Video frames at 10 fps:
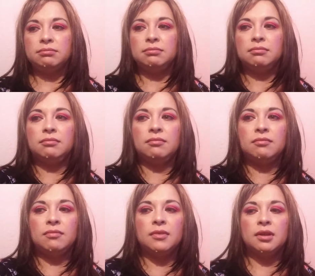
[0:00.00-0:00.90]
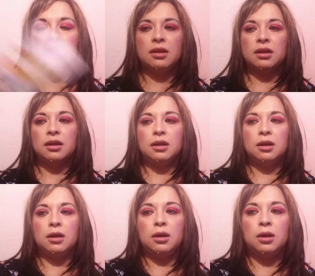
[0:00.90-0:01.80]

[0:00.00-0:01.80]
(no one is talking)